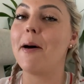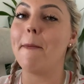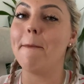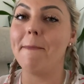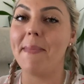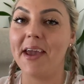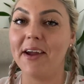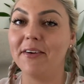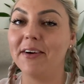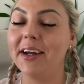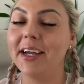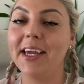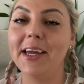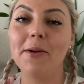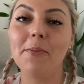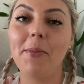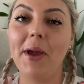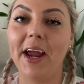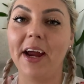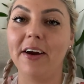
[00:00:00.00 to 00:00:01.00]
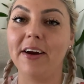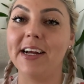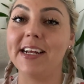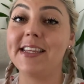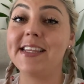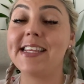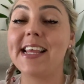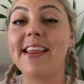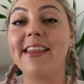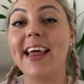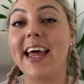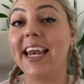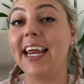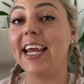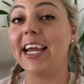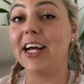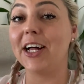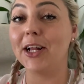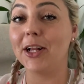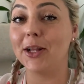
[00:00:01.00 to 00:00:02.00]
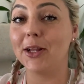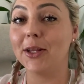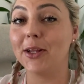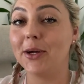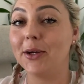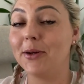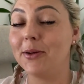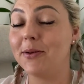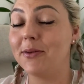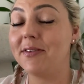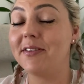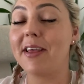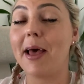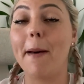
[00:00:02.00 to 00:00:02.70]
American parrots that includes